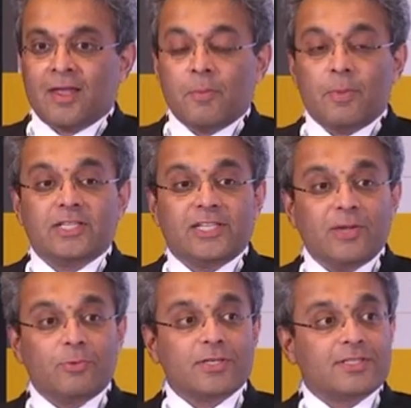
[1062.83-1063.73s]
But she
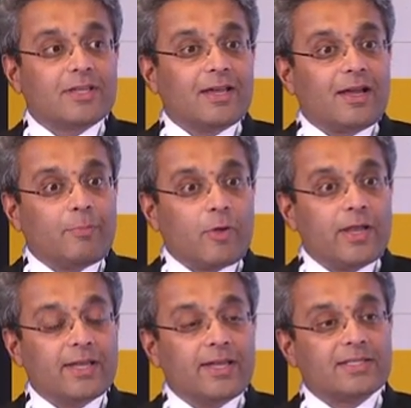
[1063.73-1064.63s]
was
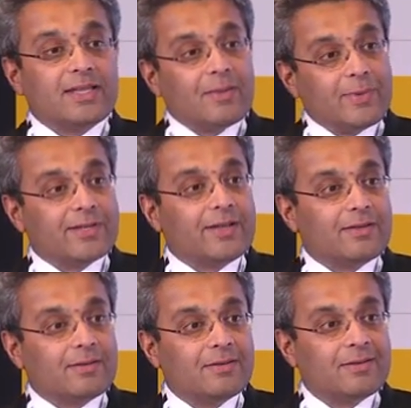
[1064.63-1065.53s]
appointed as an
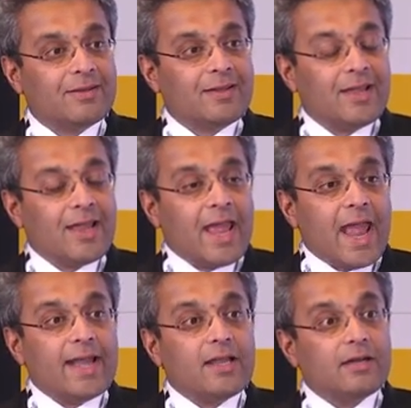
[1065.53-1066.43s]
arbitrator,
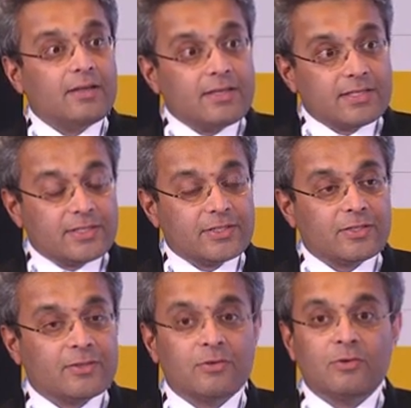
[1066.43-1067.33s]
and her
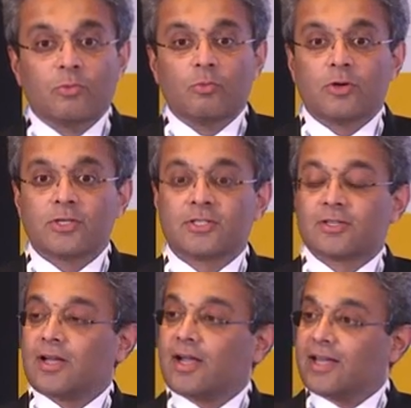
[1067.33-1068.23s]
decision was
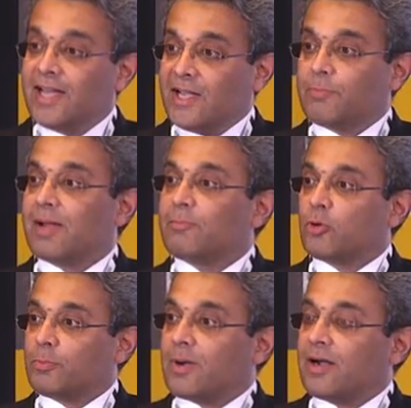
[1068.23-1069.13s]
agreed by
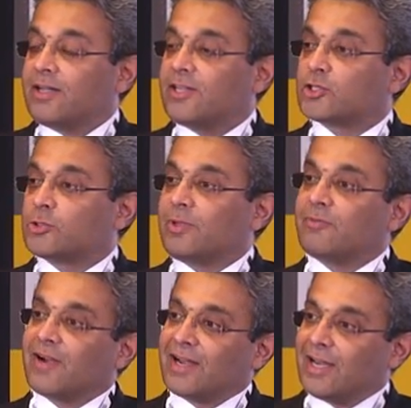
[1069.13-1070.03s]
both parties to be
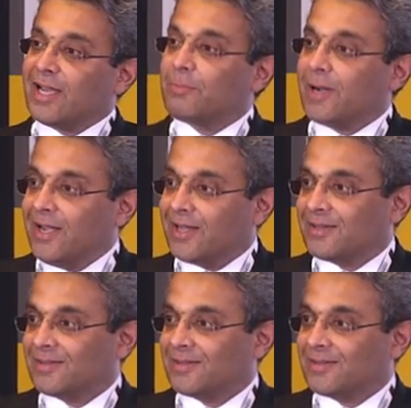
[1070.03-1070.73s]
final and binding.